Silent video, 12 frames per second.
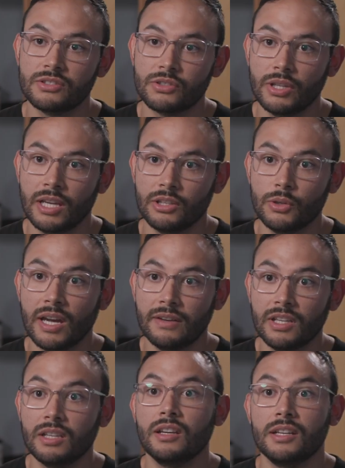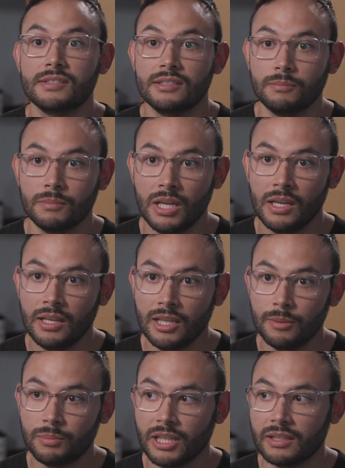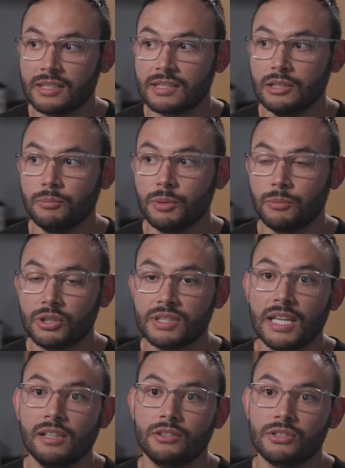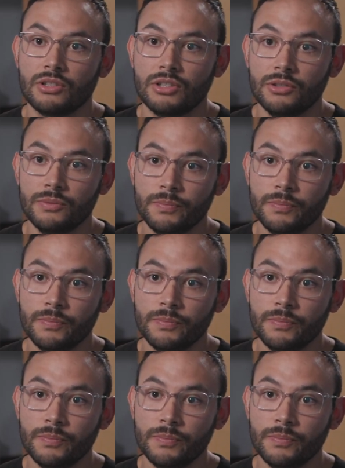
so that you have a custom implant that's a little bit more tailored to you.